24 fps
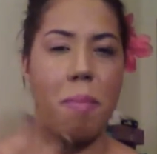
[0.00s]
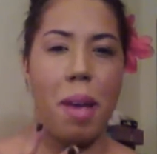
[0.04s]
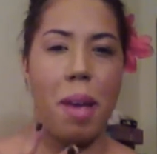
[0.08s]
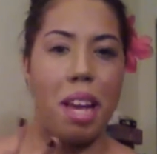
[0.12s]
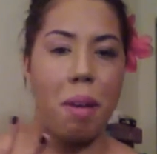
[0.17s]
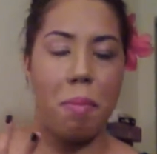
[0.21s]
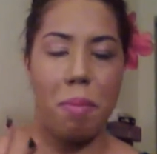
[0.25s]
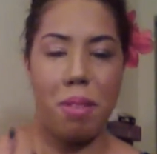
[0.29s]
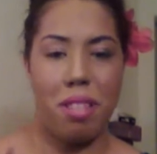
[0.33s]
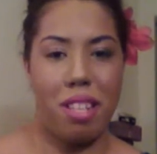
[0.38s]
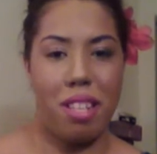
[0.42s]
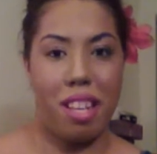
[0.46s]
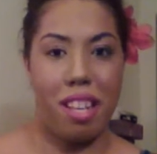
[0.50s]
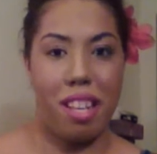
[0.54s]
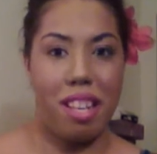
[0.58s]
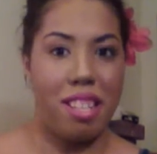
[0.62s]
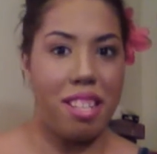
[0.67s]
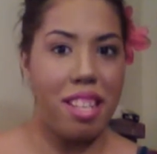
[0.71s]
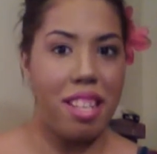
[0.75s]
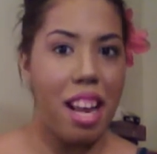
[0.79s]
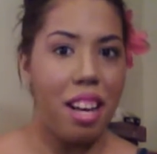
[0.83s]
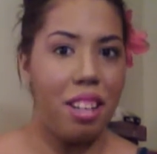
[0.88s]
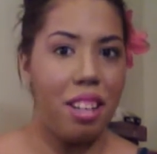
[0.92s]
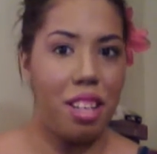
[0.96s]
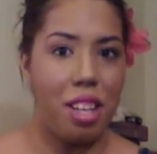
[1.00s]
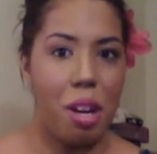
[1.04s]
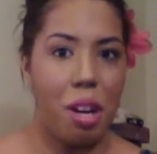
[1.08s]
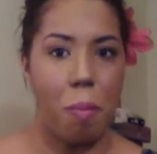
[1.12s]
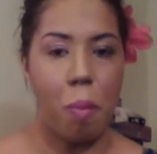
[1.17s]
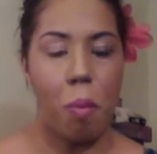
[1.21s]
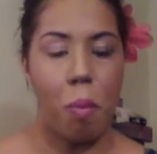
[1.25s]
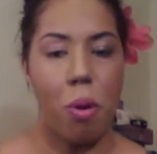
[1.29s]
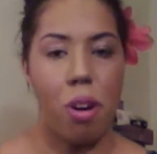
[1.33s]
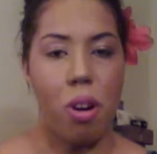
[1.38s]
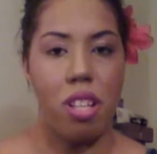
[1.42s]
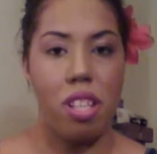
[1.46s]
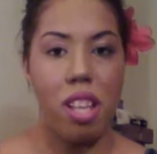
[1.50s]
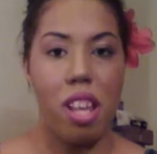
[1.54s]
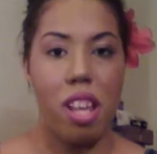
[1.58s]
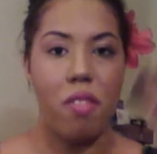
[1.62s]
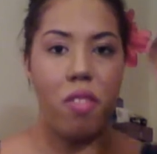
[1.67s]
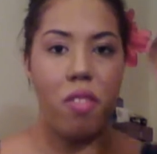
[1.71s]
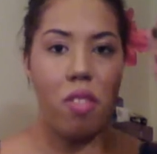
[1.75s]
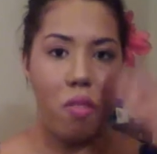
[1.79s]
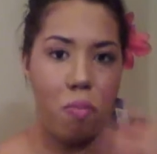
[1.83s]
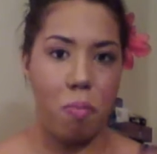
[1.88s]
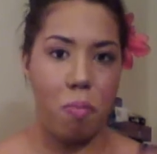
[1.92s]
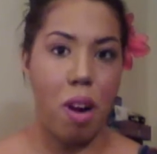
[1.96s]
makeup isn't going to settle in your pores
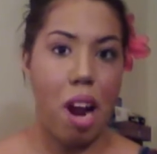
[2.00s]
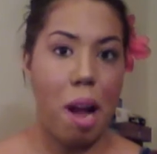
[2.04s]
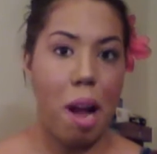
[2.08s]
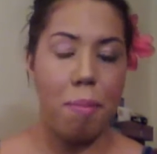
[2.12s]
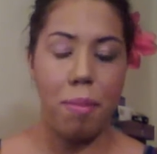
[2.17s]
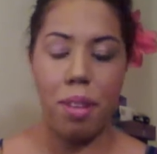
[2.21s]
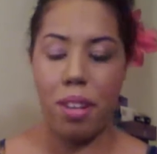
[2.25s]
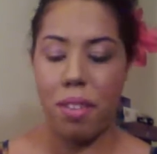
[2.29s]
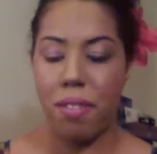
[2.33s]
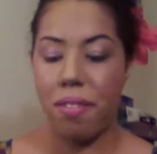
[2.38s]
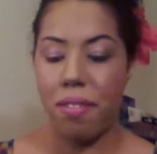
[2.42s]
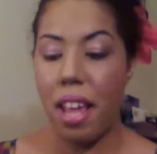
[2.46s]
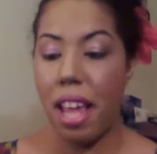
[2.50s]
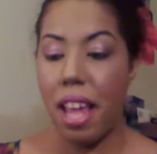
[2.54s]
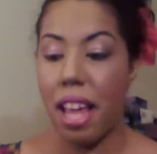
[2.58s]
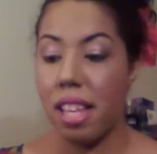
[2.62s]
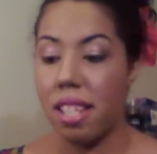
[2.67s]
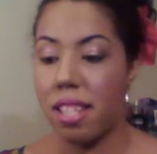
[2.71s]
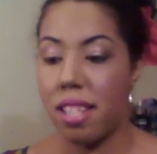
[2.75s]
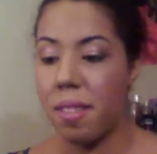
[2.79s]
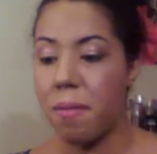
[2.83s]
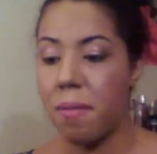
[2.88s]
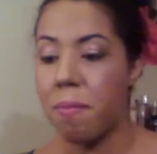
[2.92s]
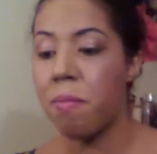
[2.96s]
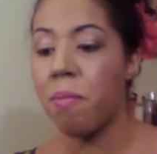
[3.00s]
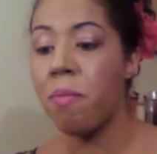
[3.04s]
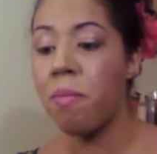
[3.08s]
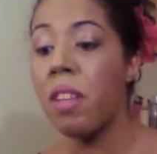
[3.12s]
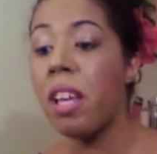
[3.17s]
if you've primed your face.